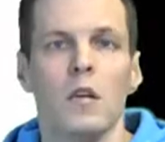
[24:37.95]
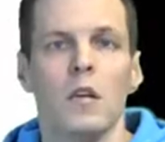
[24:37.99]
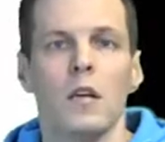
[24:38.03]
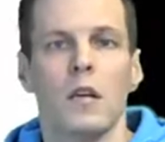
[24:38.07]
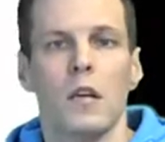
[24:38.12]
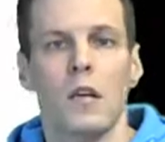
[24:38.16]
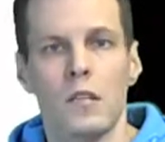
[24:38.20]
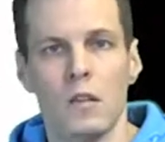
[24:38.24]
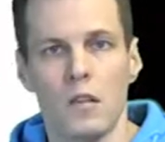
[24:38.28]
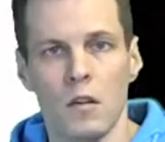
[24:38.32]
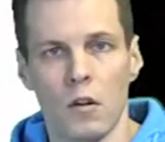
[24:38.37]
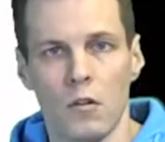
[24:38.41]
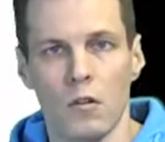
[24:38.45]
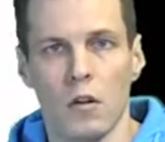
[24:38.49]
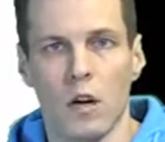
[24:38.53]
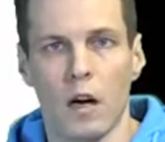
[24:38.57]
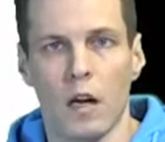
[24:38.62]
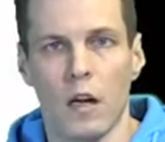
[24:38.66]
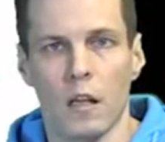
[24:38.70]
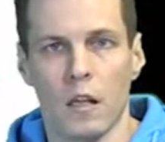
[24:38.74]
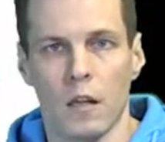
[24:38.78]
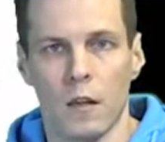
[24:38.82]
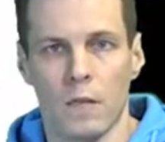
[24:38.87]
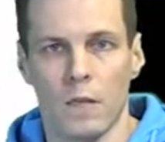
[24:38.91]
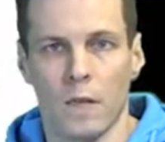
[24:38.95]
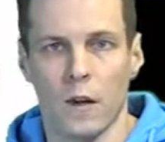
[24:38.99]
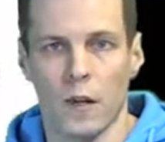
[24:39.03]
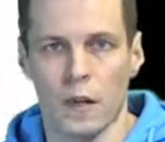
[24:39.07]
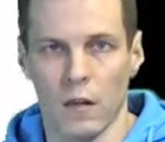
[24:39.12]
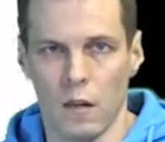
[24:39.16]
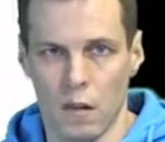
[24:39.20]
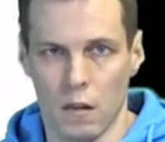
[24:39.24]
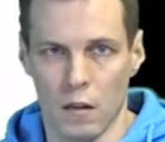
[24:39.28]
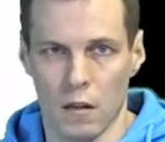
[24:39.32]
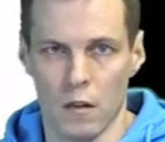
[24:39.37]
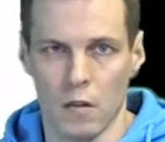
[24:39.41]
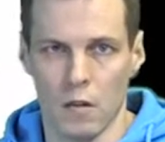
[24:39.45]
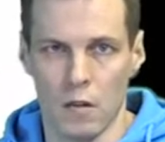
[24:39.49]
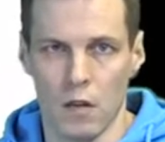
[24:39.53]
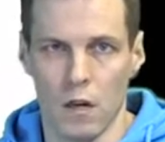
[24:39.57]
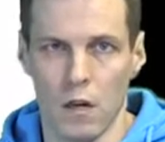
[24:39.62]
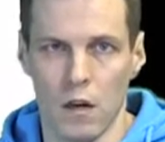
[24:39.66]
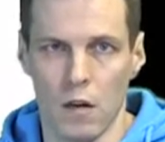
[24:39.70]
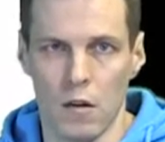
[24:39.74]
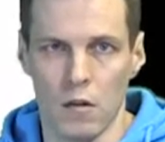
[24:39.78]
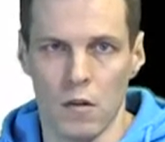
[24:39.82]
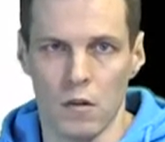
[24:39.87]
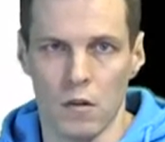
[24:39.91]
it's not identified in other
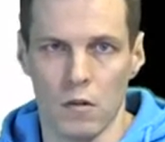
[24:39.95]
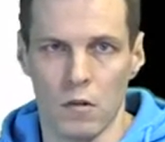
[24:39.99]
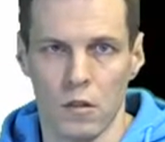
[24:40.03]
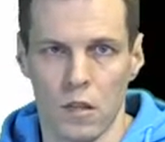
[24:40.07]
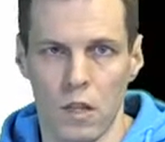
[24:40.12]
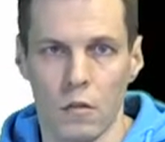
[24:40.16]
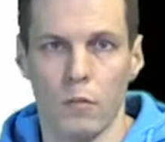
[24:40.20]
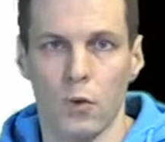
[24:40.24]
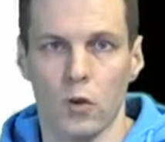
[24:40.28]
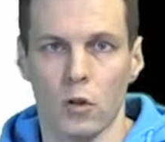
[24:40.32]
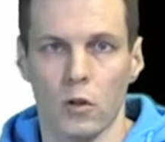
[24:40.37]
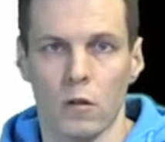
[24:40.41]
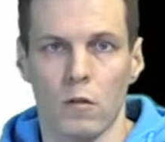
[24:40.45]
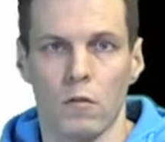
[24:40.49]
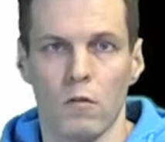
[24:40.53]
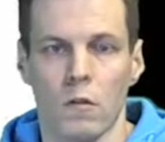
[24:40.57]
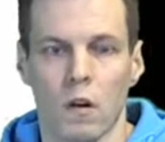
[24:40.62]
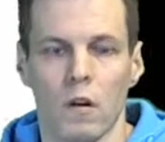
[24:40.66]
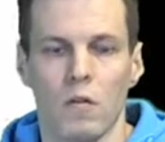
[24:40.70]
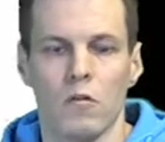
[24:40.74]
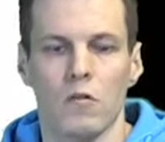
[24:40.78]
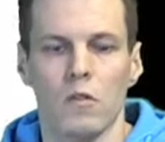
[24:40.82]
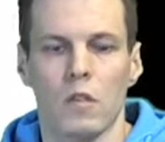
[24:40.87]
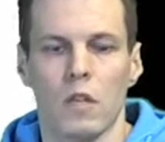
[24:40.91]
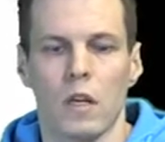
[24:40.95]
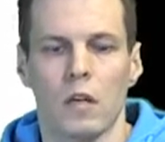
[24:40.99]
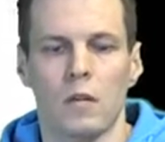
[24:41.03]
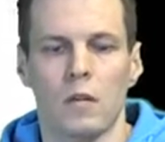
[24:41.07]
scenarios, so it's important to understand.